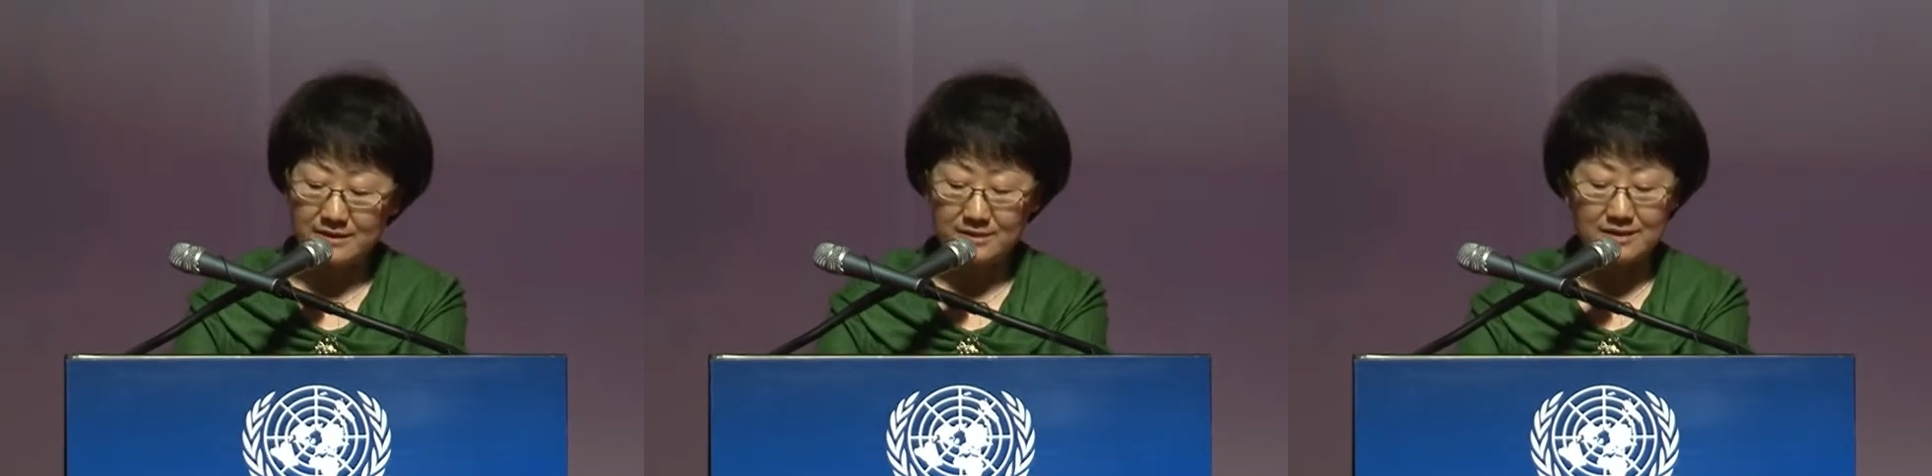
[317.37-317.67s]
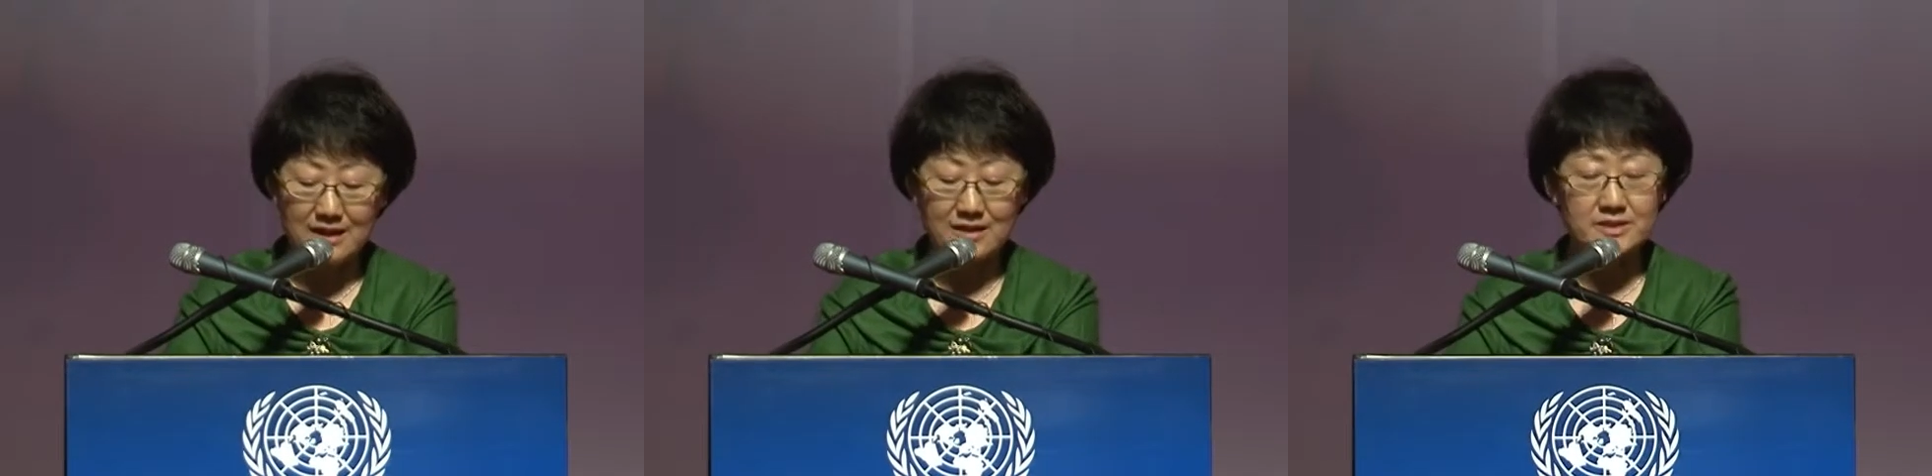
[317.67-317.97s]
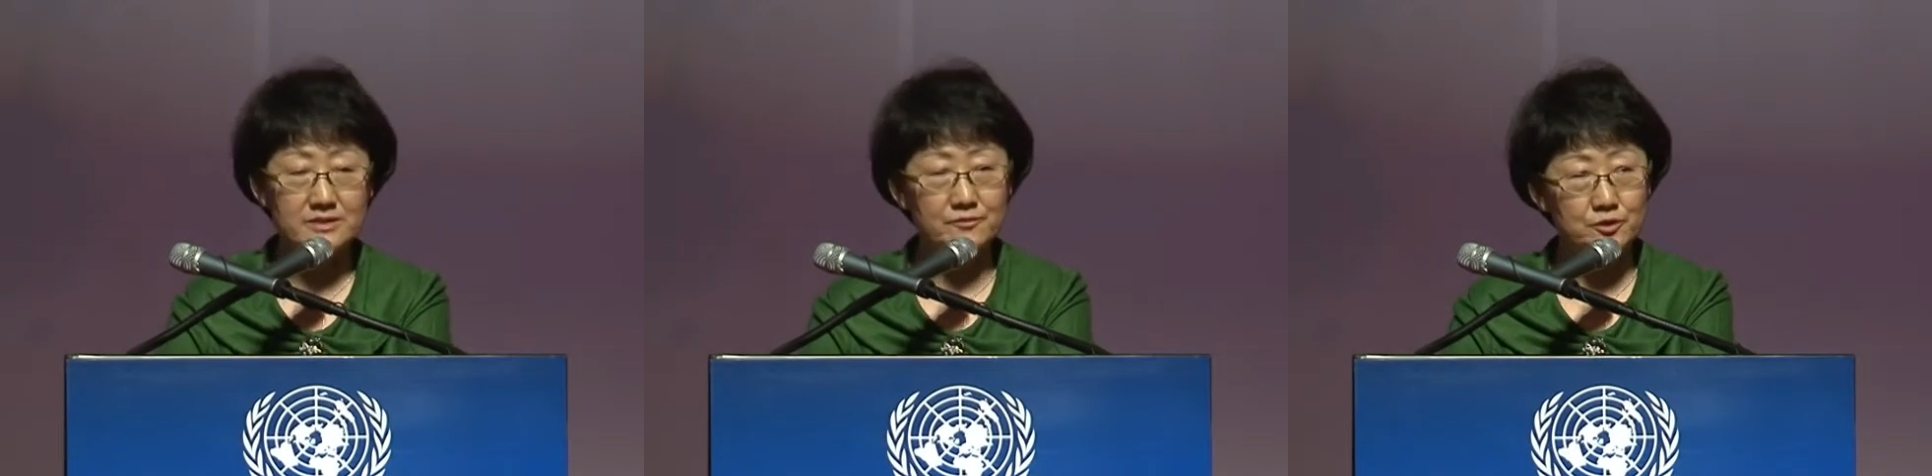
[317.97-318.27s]
in the
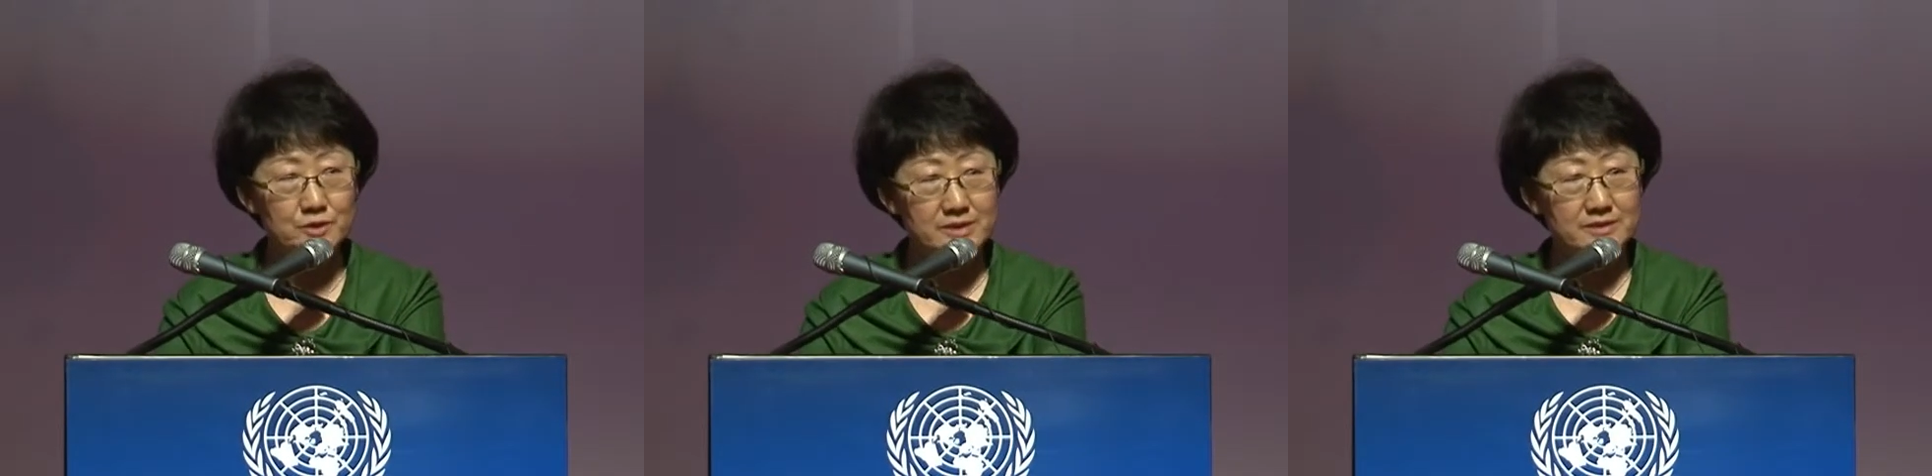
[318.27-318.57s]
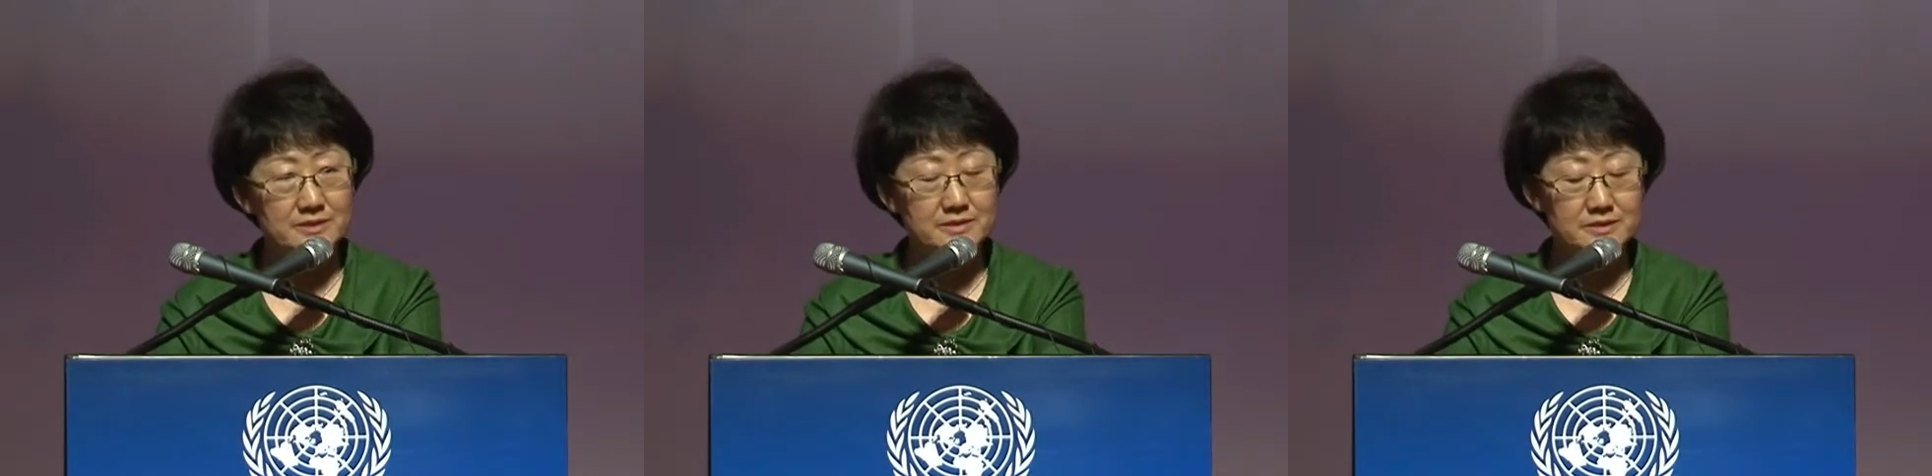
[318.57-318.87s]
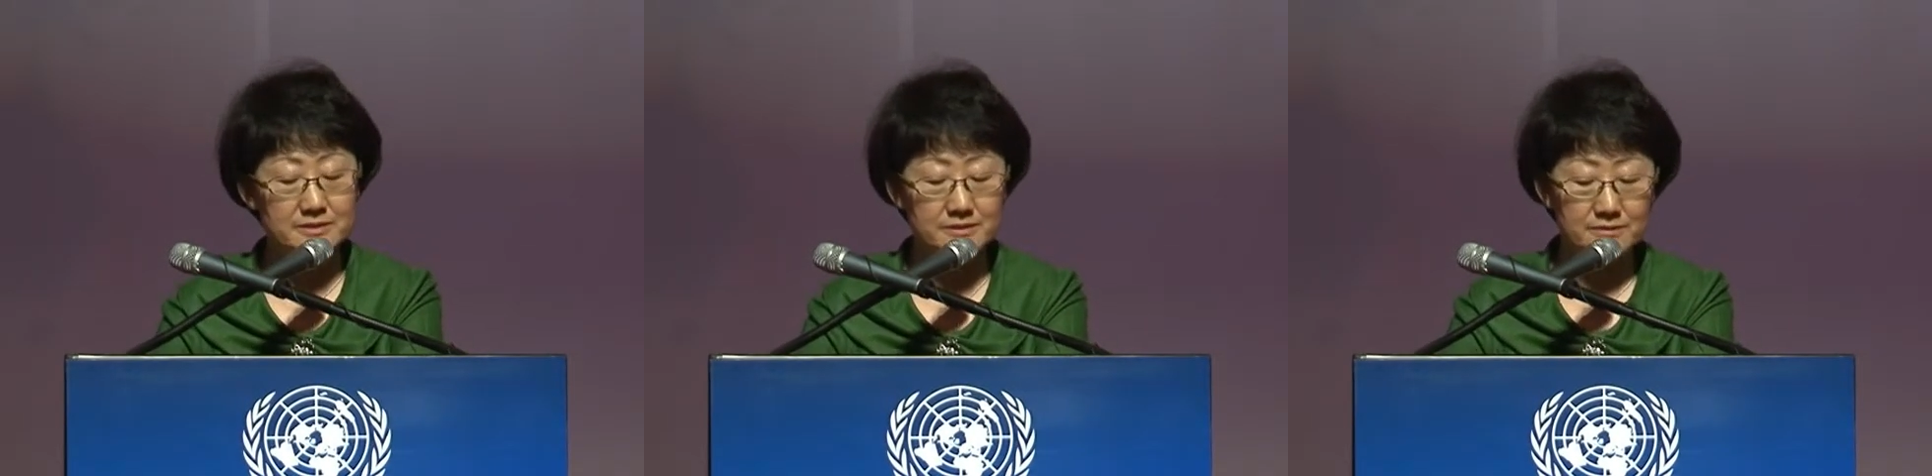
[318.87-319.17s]
last few
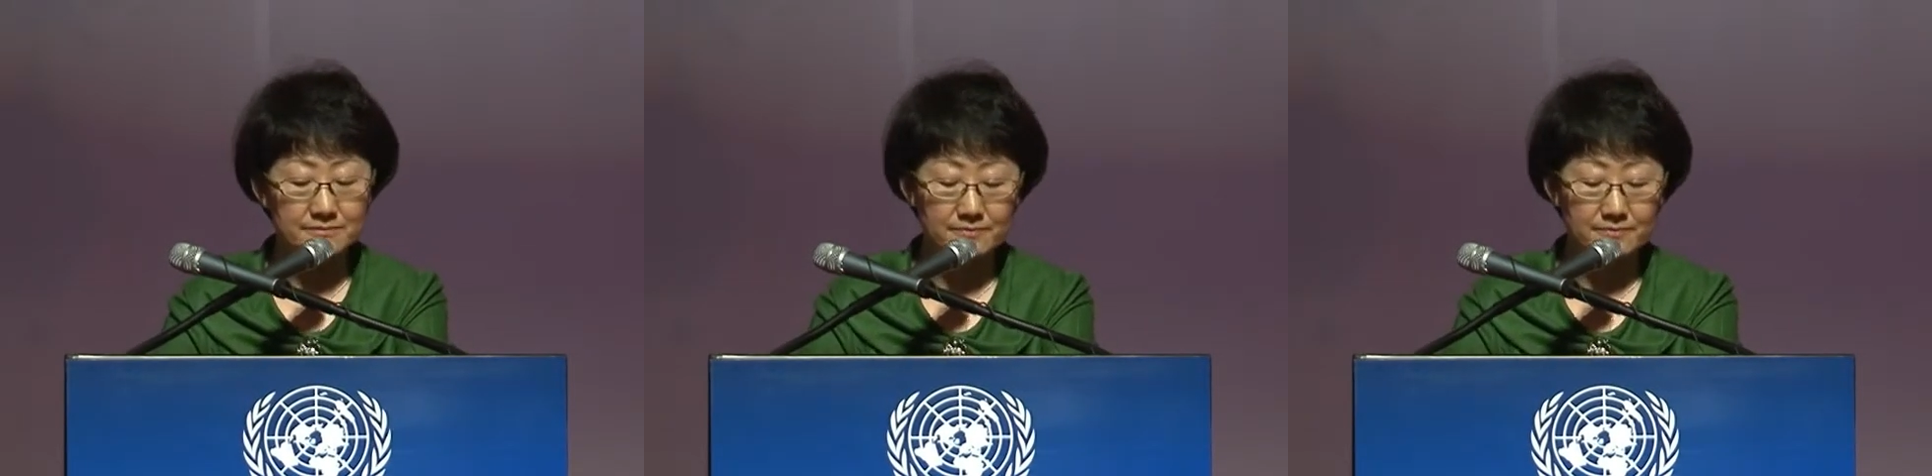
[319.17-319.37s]
years.